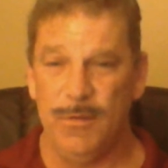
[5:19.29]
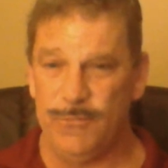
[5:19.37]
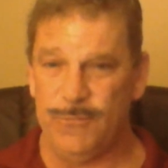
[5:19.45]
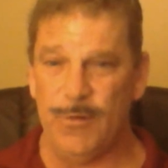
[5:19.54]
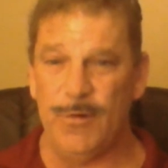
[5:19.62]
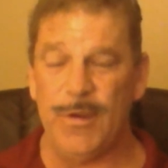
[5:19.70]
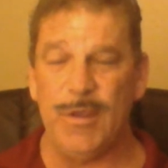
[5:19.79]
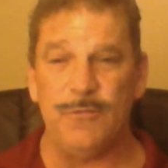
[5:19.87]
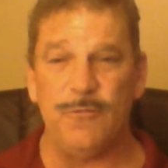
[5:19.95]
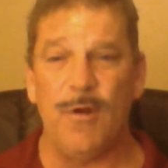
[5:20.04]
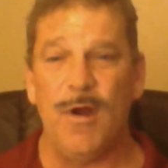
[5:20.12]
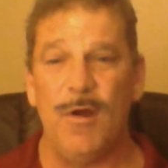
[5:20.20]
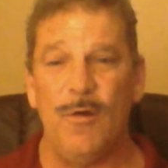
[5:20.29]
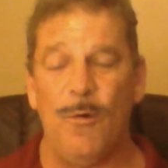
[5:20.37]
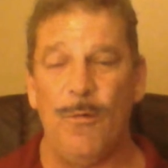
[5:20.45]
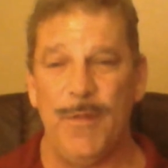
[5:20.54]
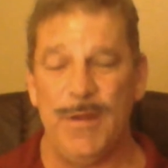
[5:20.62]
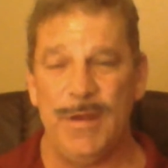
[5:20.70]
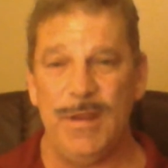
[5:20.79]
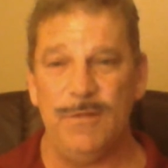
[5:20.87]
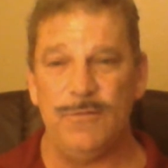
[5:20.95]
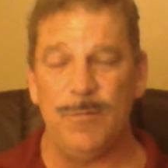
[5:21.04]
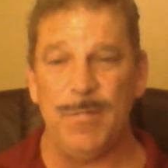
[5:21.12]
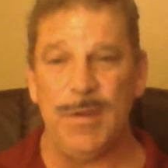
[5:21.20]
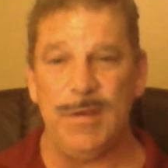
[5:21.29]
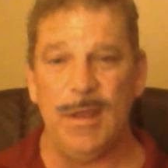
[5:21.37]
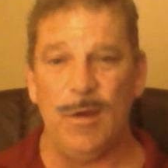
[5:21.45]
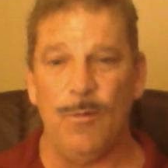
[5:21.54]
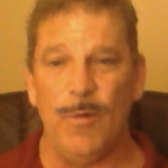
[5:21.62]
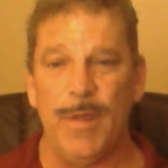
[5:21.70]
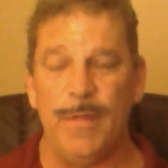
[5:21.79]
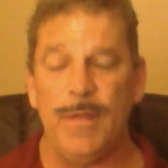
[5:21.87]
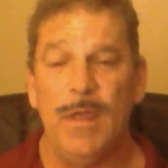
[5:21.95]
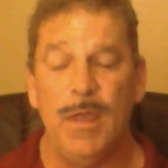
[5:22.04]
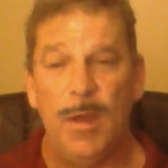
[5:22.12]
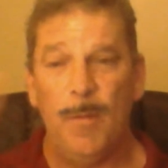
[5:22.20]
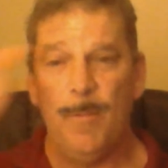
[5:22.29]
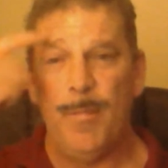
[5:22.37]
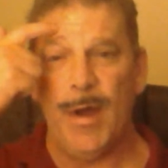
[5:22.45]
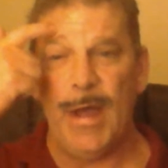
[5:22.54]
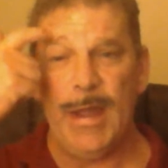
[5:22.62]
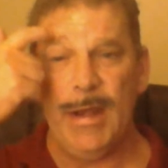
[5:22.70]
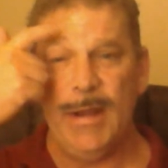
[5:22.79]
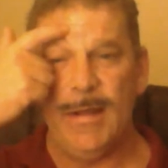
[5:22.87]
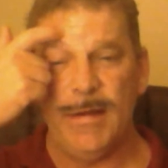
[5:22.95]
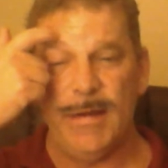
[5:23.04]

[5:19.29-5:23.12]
serious stronghold that needs to be dealt with. But